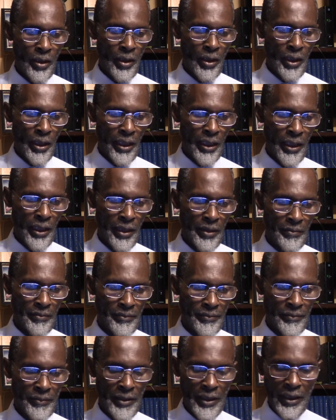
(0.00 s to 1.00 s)

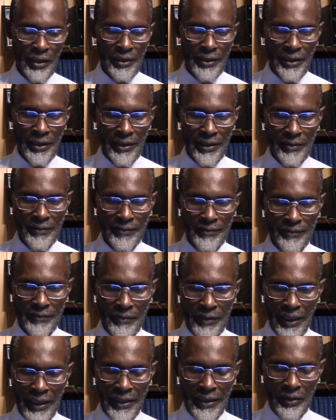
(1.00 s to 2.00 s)
Um, okay,
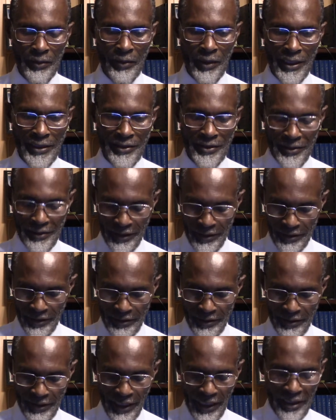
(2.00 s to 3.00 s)
any question
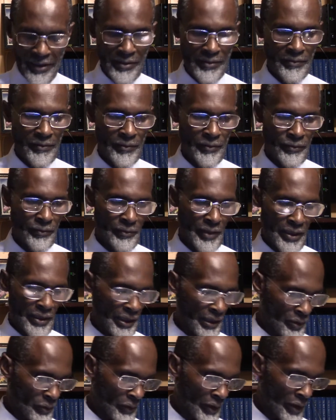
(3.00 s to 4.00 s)
on that?
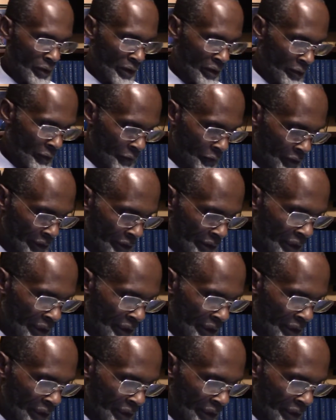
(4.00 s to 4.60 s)
because we're going to read